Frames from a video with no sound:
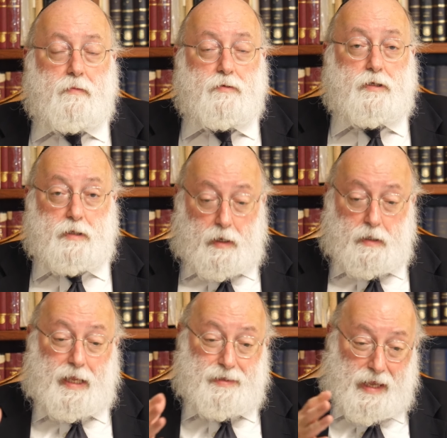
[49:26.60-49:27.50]
which is uh,
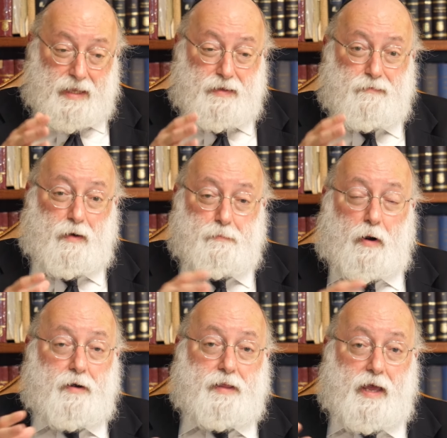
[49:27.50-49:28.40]
at the end of one
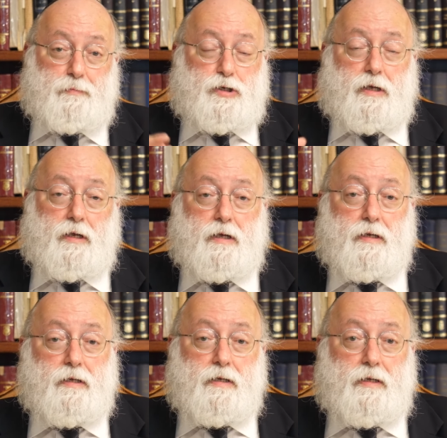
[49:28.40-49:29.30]
part of the Hemshech,
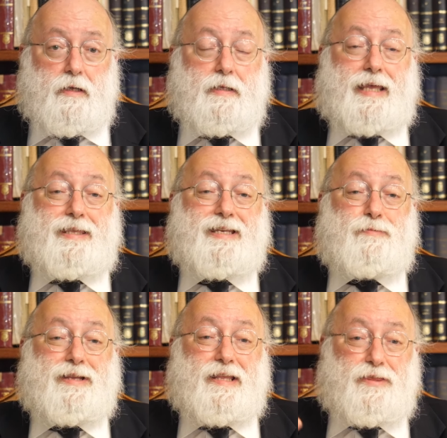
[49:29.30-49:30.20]
that
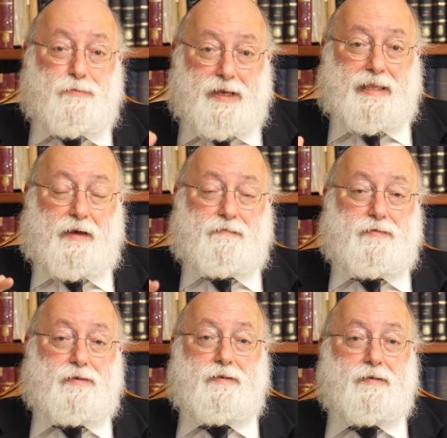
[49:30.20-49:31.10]
there's really three
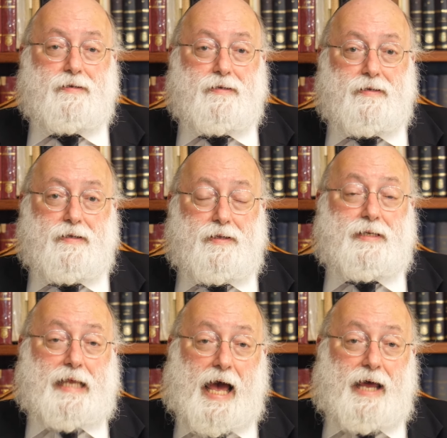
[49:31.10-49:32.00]
levels.
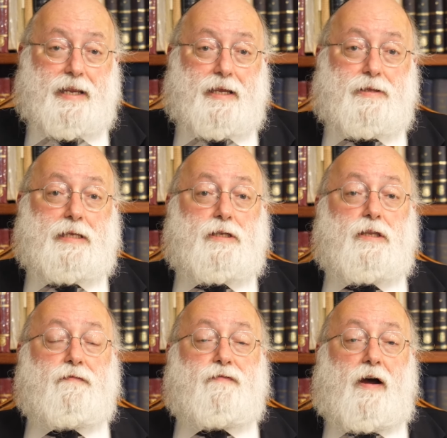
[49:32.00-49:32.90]
There's Arich, that's the
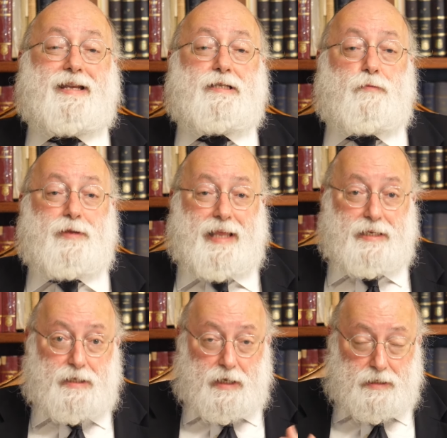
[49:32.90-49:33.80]
divine as it
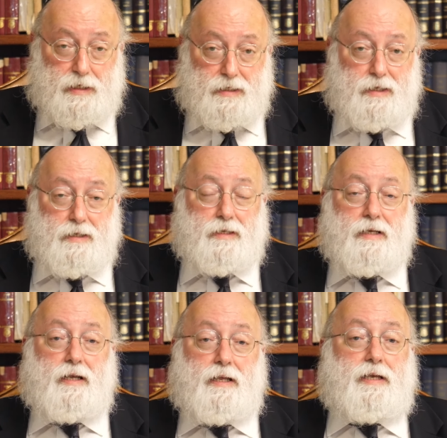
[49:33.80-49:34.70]
relates to existence.
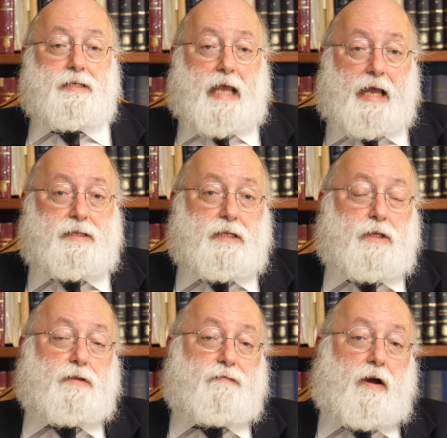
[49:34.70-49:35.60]
There's Atik,
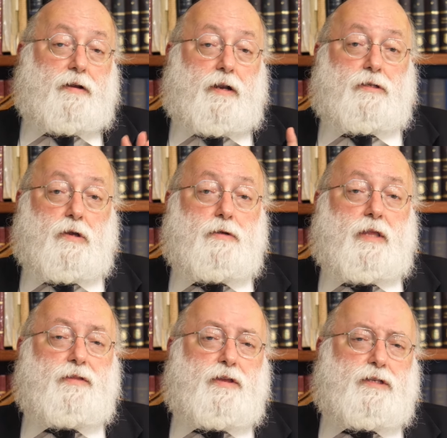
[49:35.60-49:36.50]
the divine on its own.
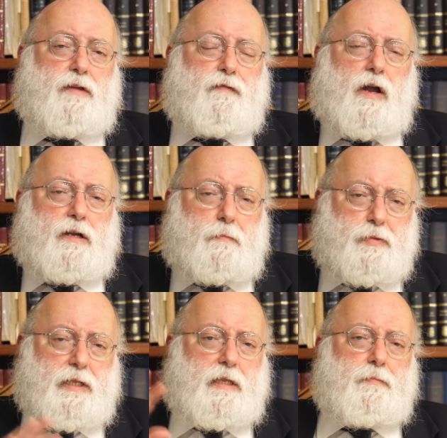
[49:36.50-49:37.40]
Then there's divine
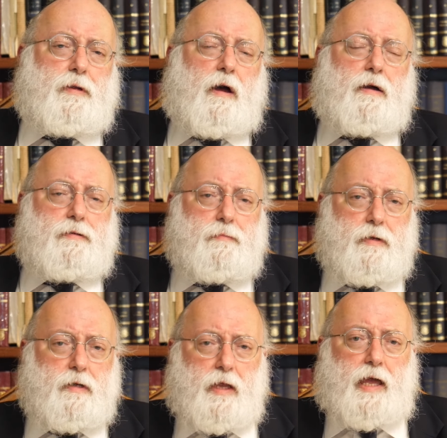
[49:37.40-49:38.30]
completely beyond.
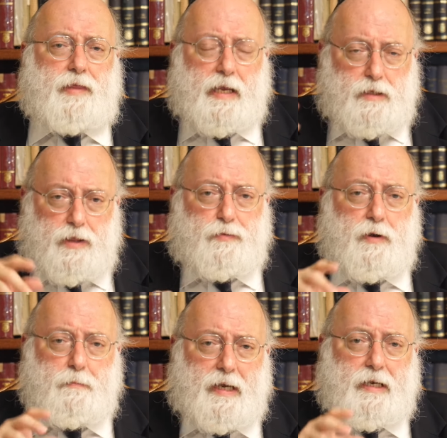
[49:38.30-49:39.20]
And that's the
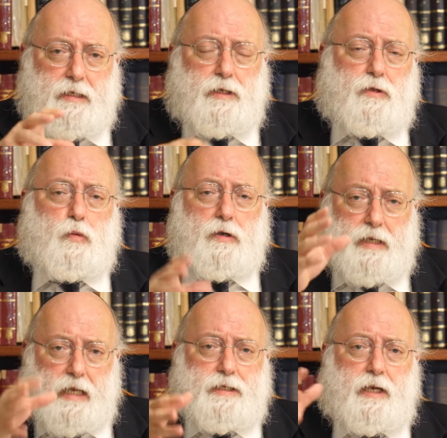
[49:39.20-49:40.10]
three meanings in the word
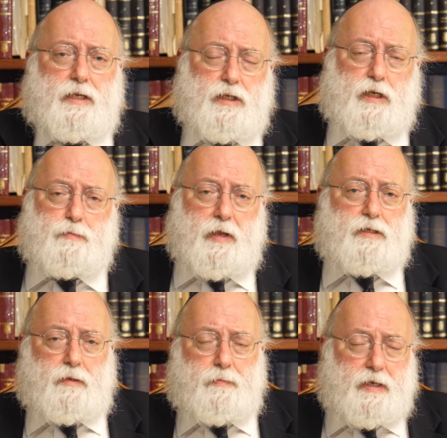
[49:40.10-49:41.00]
keser, as he
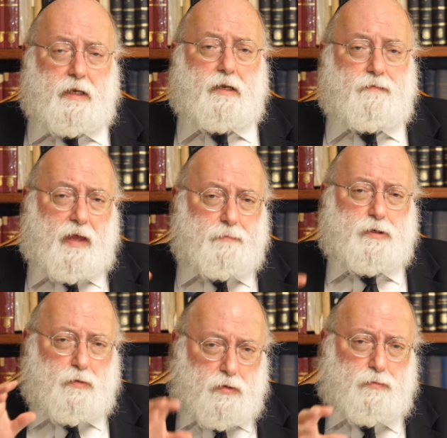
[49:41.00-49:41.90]
explains in the beginning of the
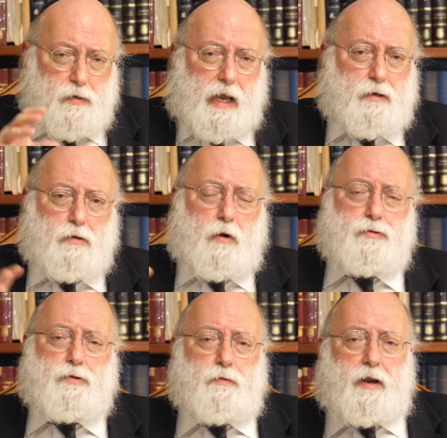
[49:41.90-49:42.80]
Hemshech, which we're not going to go
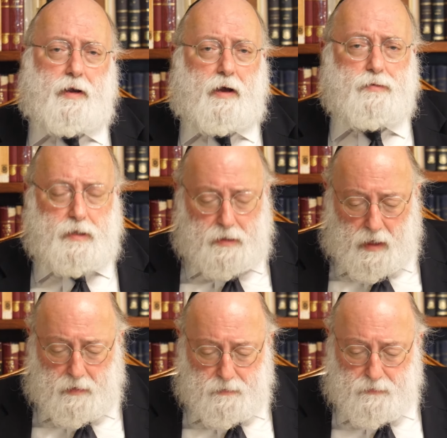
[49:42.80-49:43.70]
into right now in
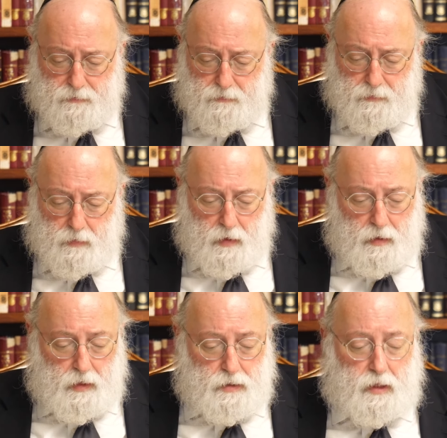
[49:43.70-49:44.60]
detail.
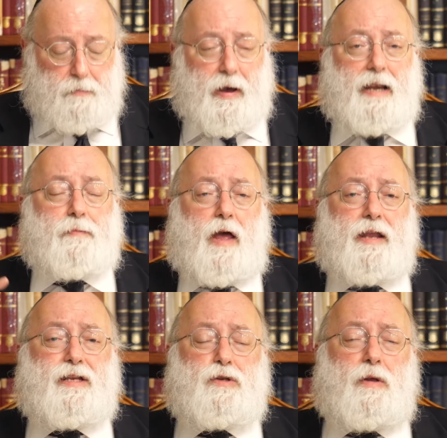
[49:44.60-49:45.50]
So the bottom
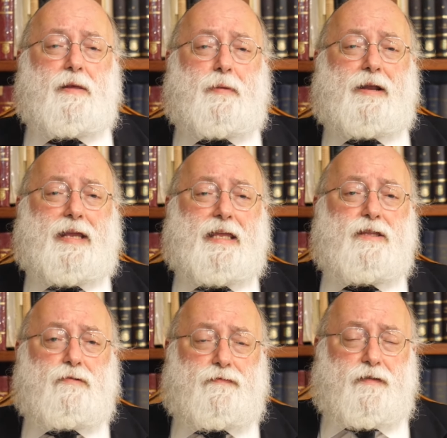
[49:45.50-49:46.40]
line, it's all about an
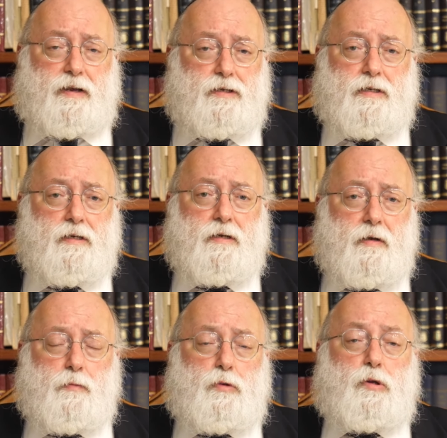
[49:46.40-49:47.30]
interface
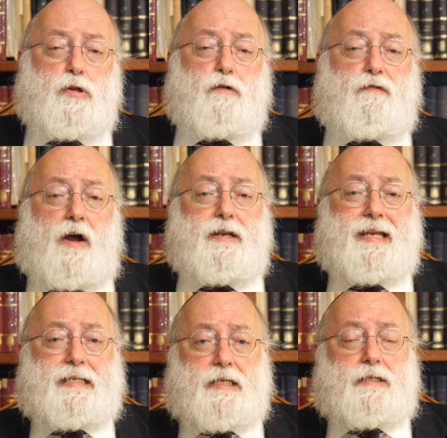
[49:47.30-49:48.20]
between divine and
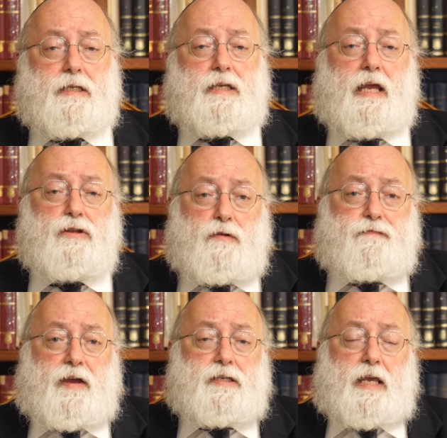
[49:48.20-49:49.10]
existence. An
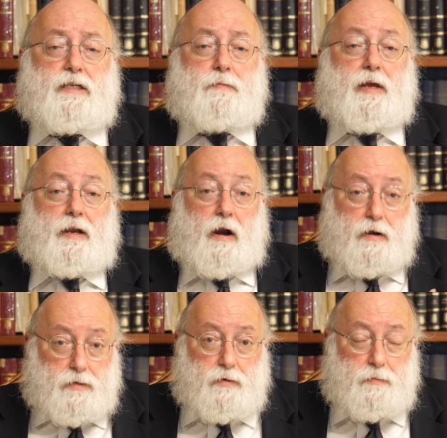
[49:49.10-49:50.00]
interface has to be on
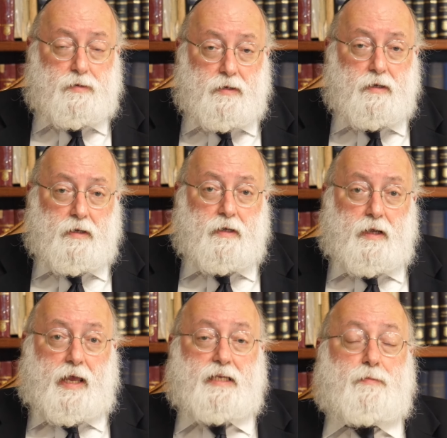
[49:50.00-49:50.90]
our terms,
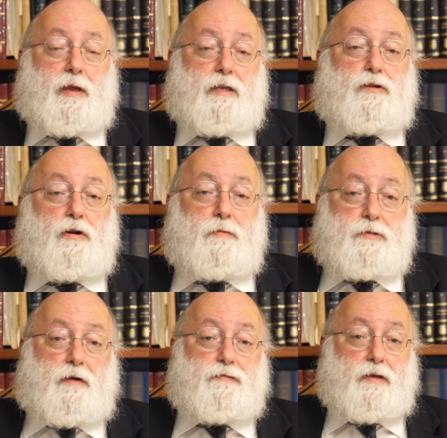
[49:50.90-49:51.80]
has to be on
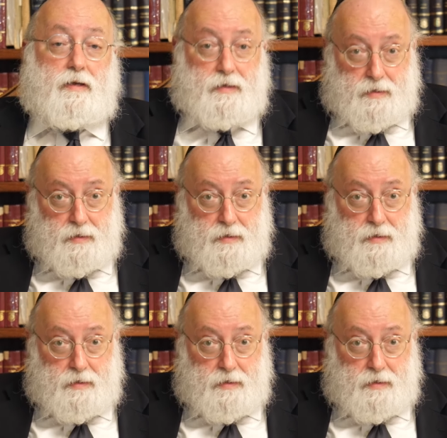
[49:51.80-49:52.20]
terms of the,